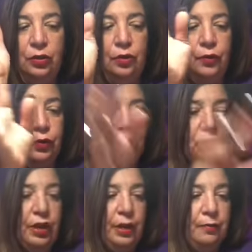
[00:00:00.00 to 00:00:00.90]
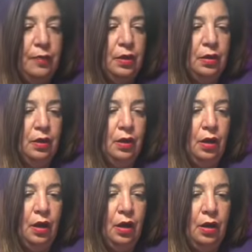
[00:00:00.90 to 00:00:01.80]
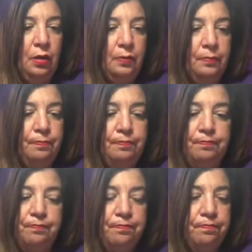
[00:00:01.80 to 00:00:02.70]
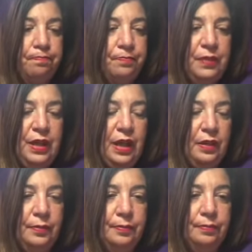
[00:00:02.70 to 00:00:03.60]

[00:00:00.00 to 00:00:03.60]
universe, okay? Um, yeah.